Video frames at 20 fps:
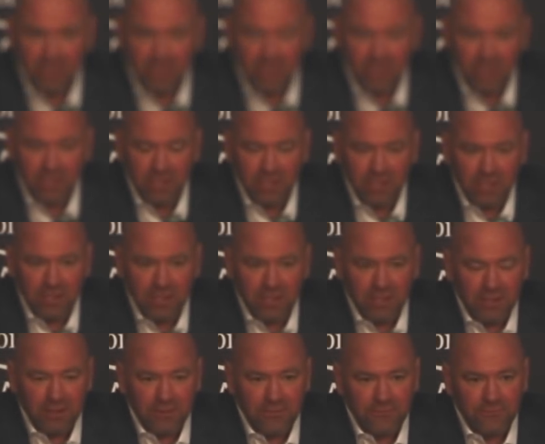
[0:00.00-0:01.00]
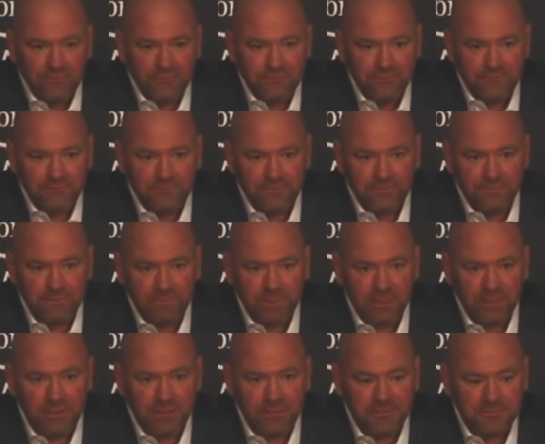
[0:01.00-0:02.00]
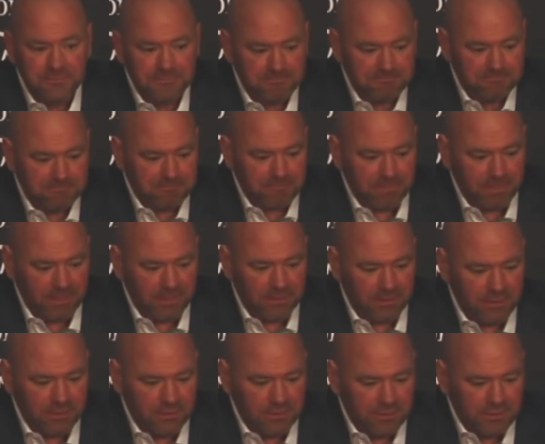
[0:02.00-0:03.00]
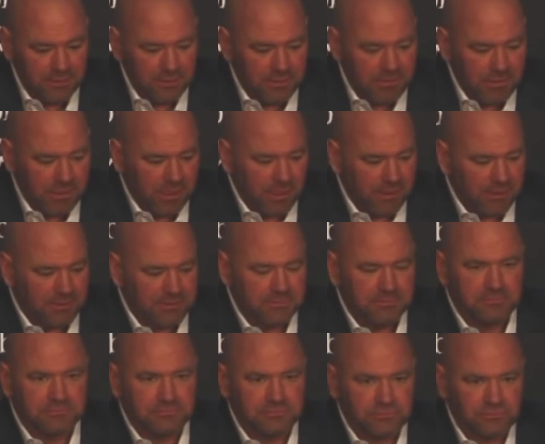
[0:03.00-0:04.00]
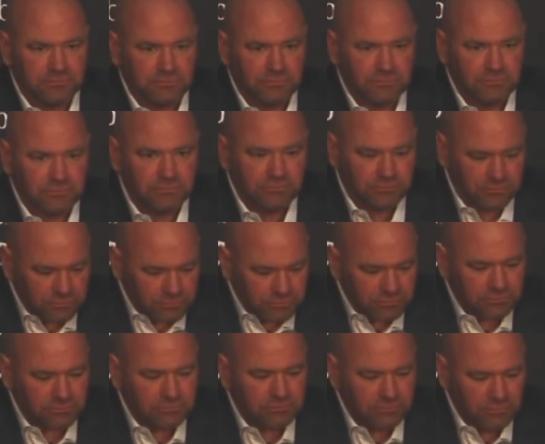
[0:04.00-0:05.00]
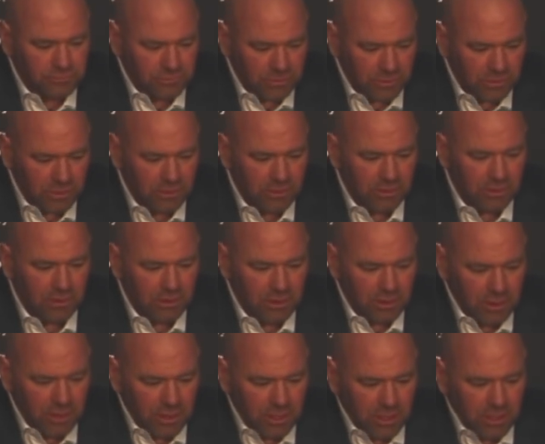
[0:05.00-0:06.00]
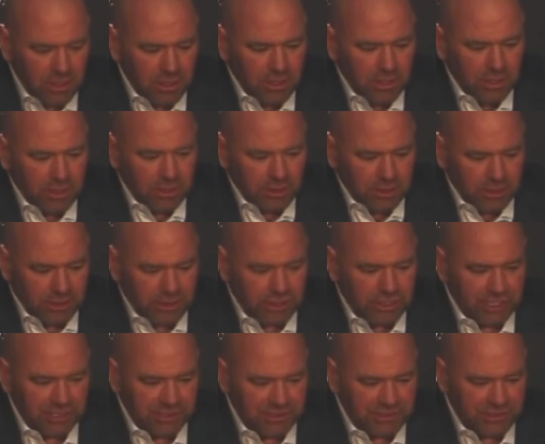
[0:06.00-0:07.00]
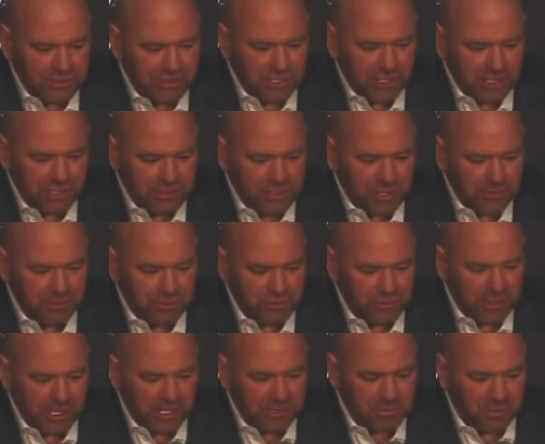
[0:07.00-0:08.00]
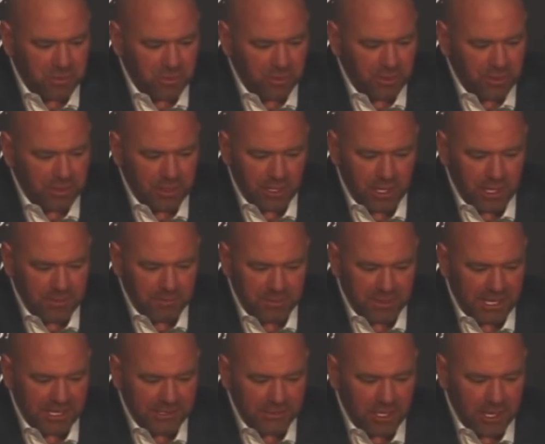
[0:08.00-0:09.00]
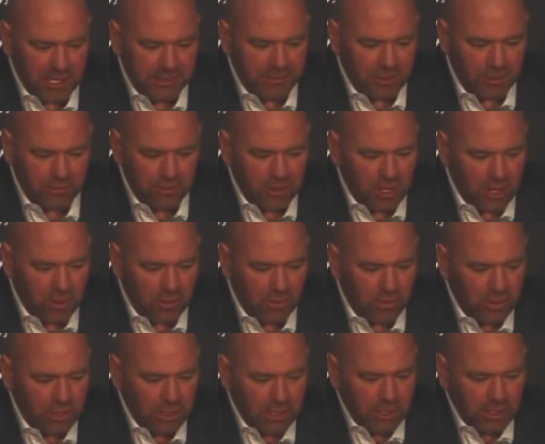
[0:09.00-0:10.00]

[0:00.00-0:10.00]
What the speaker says: Dana, I want to ask you just quickly on medical updates. Macy Barber was obviously clearly hurt. Do you have any initial updates on her? She was transported, but I don't know